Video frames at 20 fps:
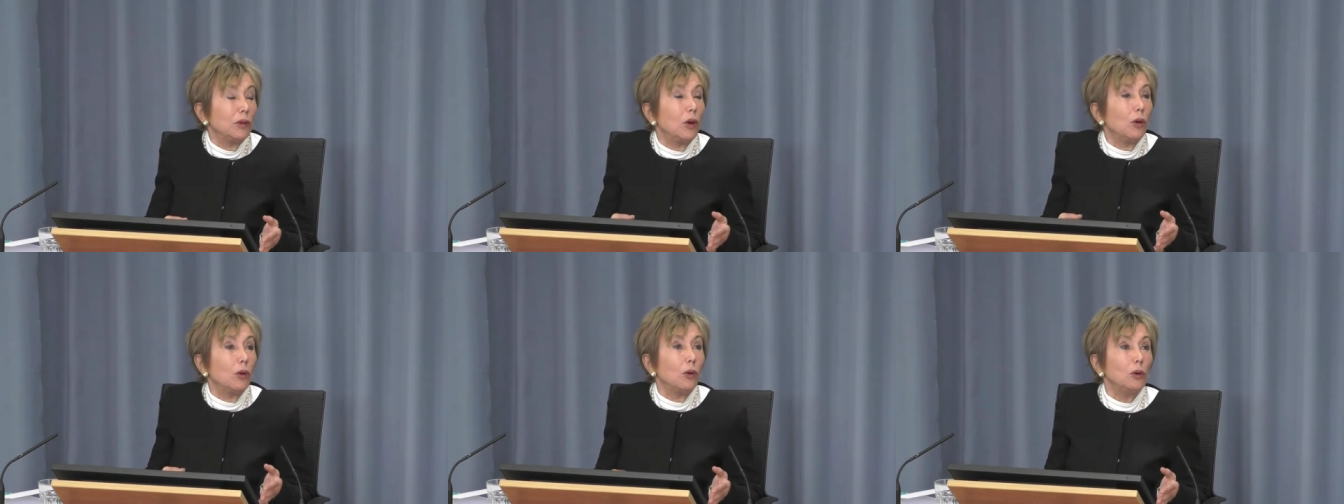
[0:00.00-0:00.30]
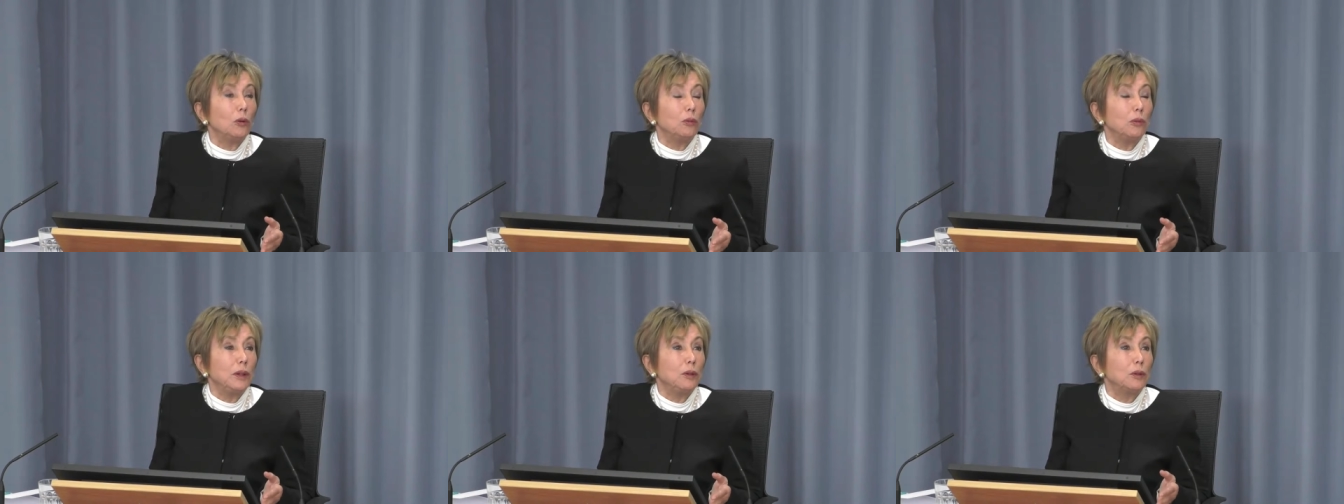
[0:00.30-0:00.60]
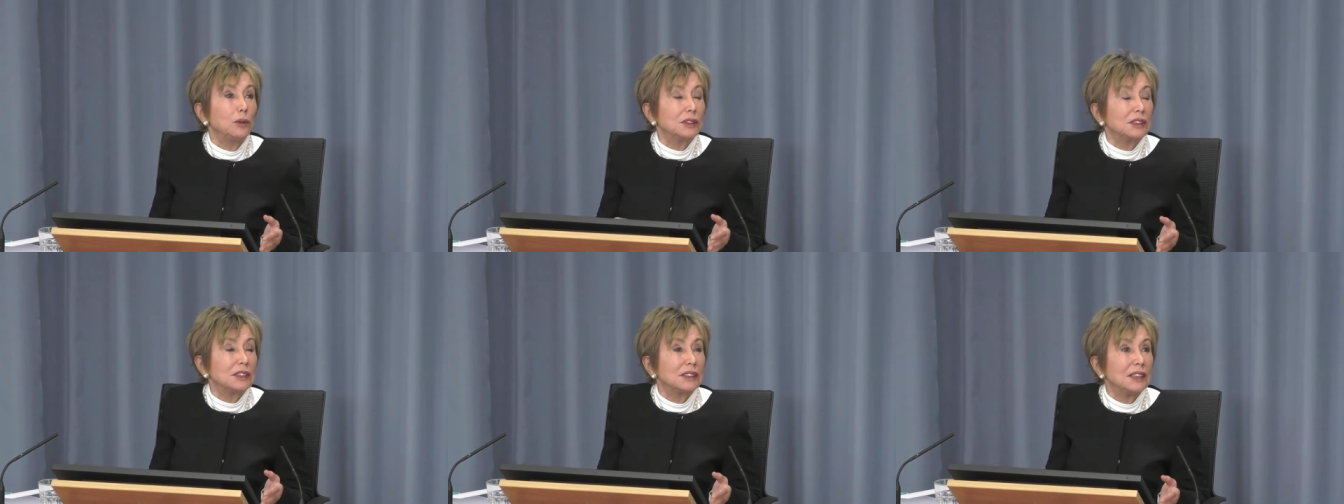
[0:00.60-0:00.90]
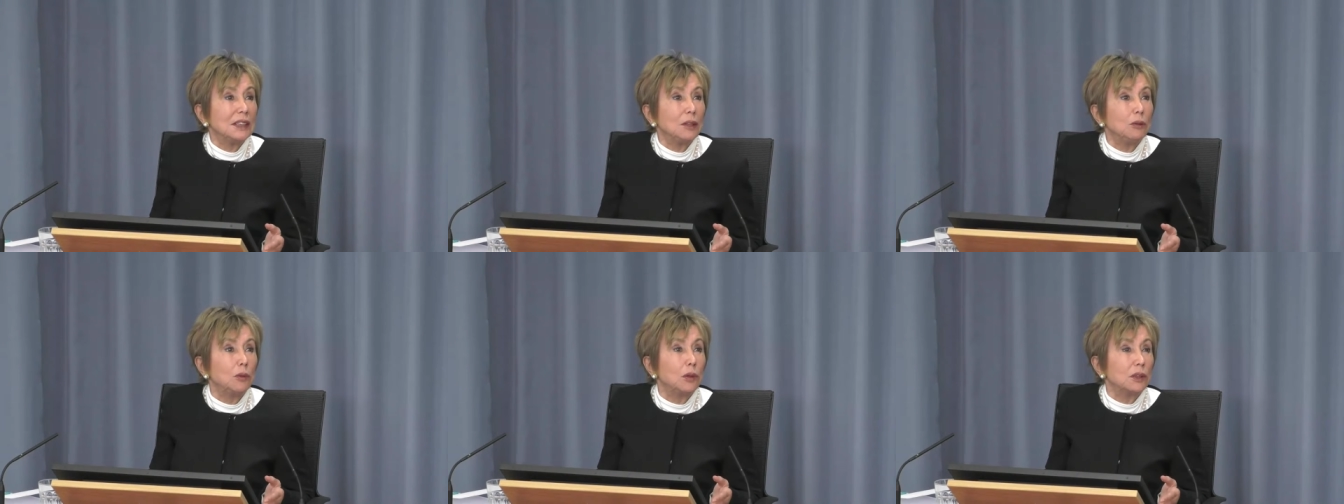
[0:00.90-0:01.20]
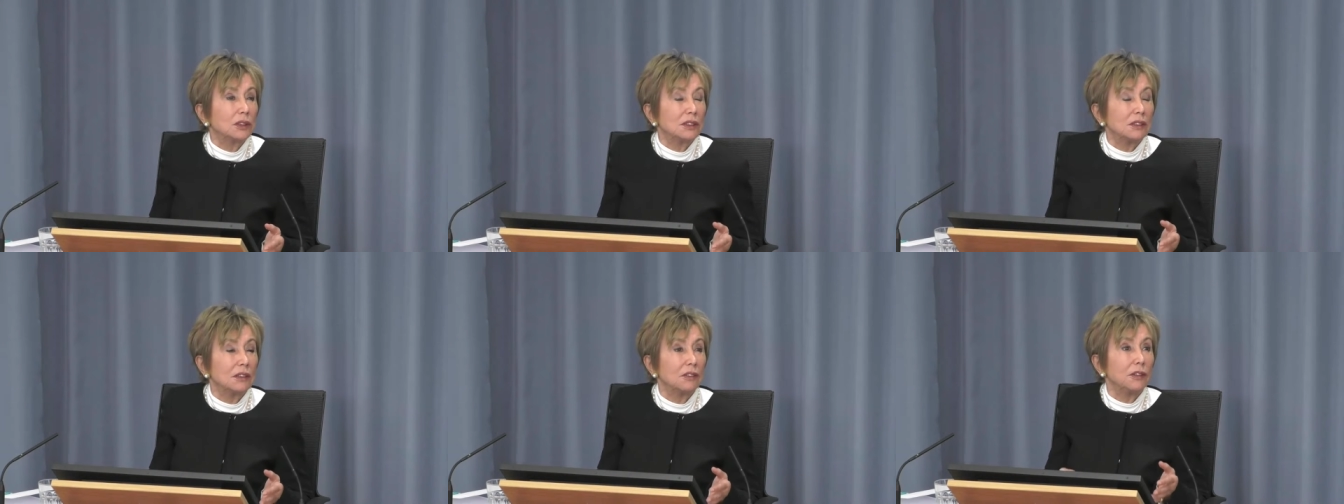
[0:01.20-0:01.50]
all we could see
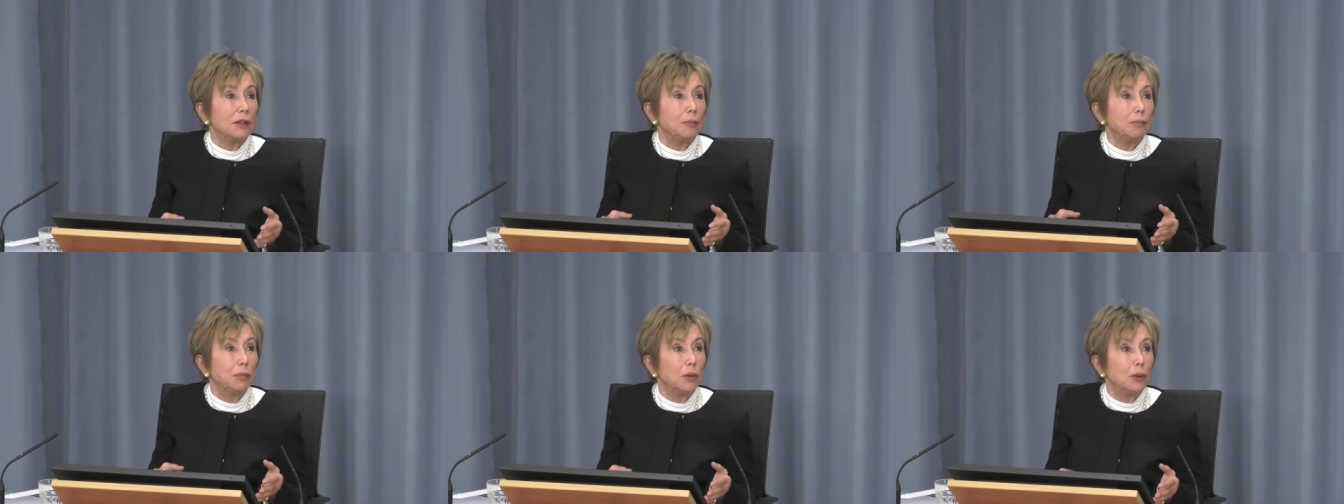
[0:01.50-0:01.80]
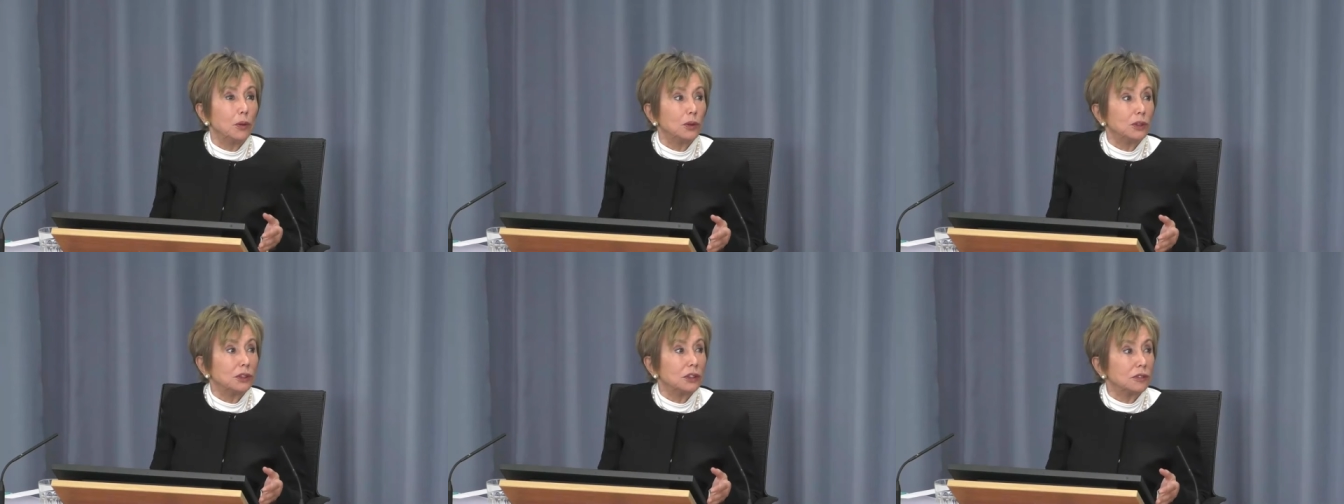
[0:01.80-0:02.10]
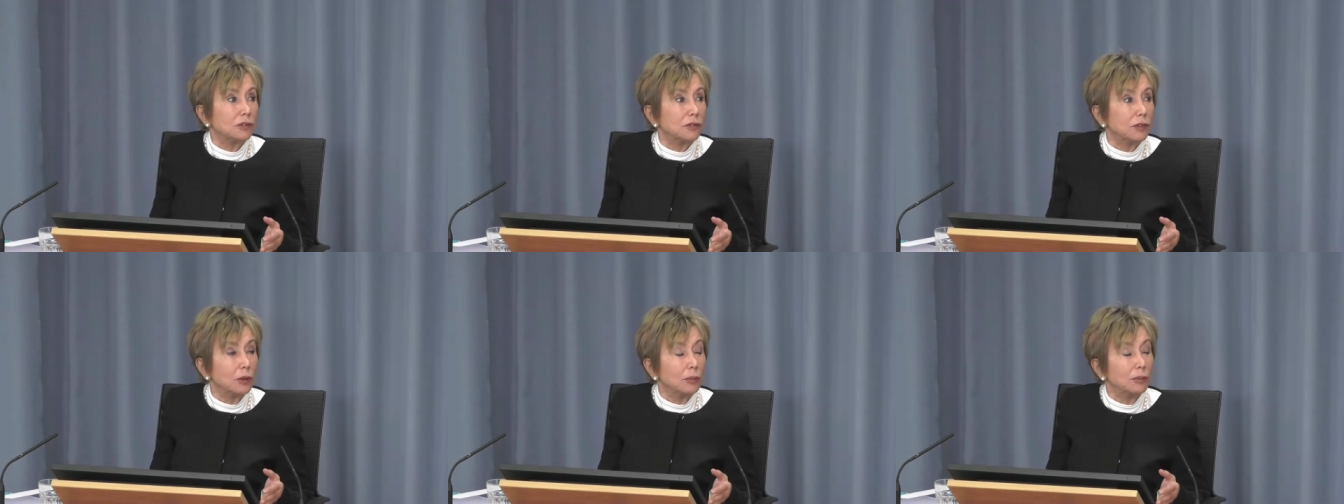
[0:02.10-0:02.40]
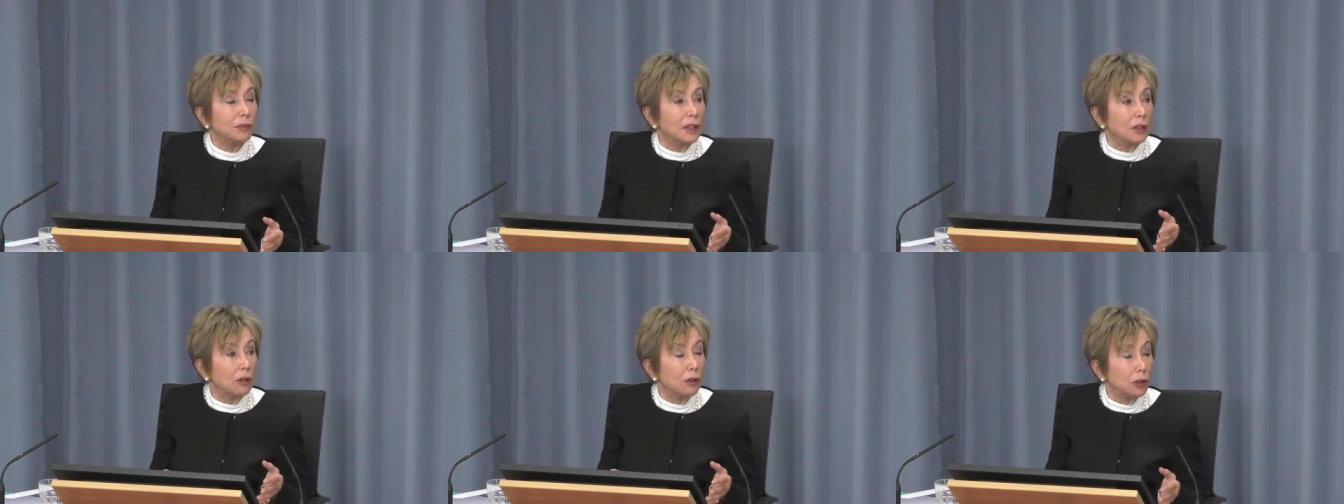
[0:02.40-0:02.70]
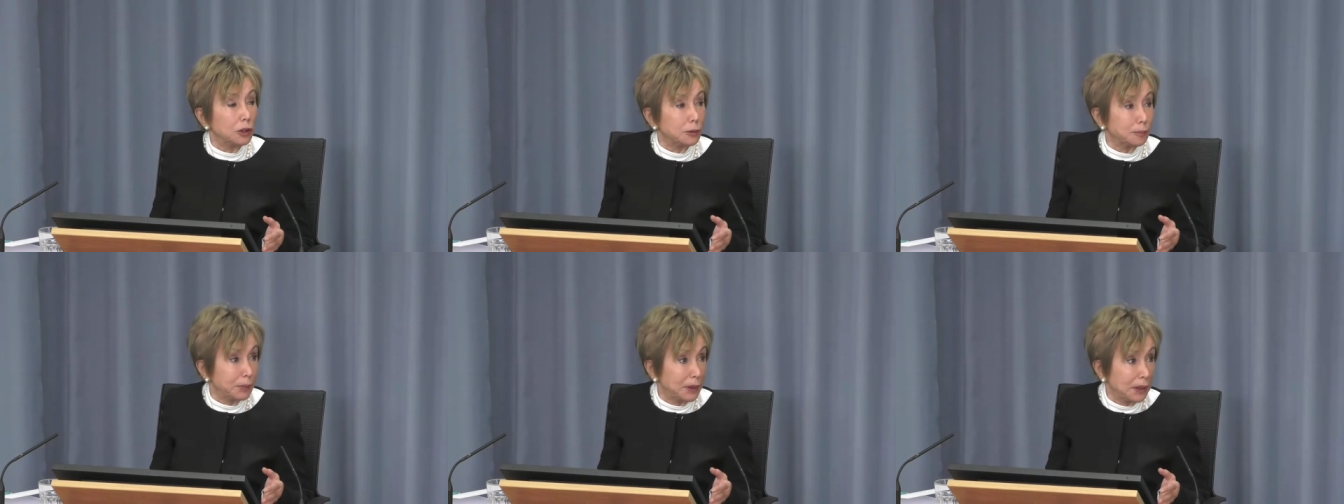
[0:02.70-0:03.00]
was the reports from the
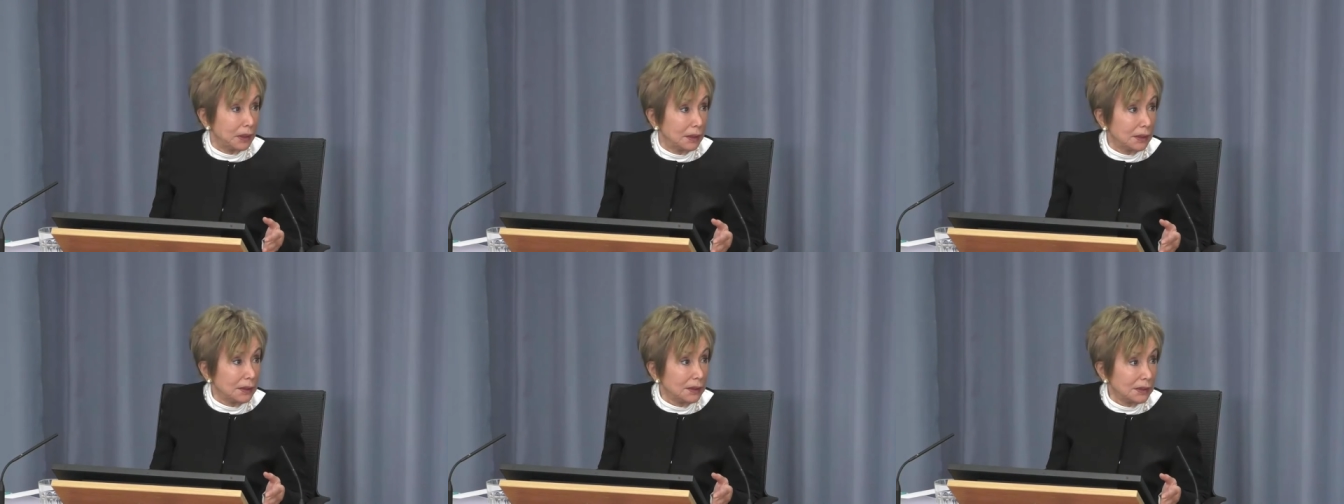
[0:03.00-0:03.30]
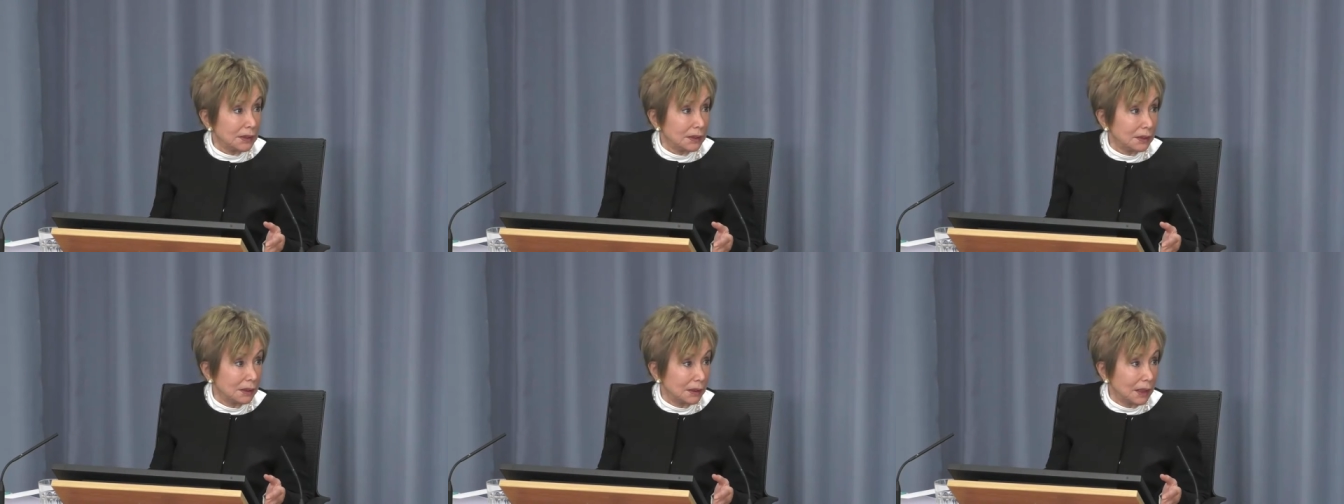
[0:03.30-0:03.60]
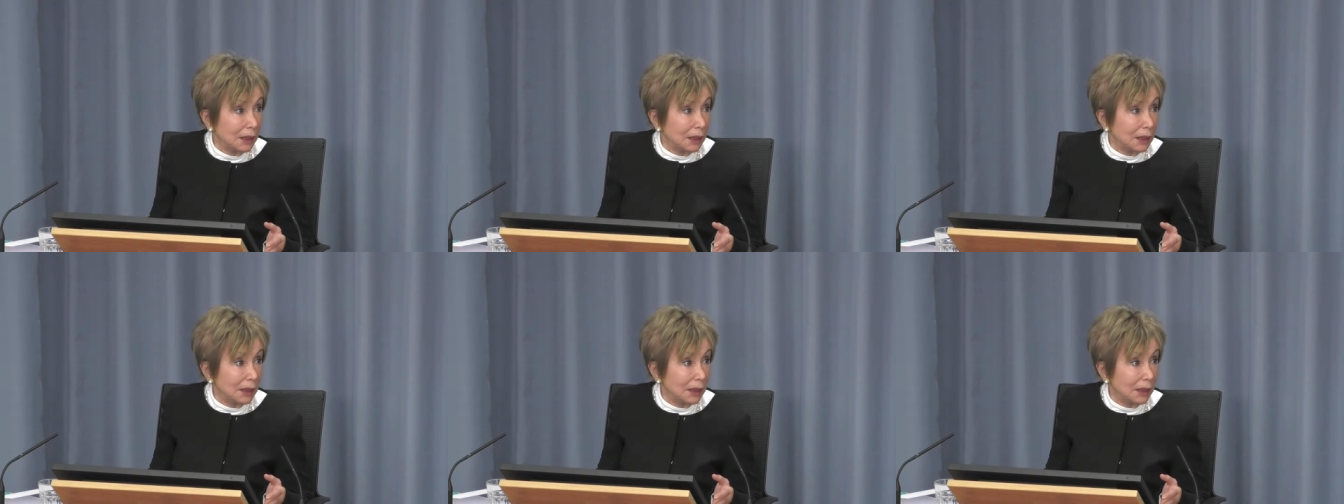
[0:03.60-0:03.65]
hospitals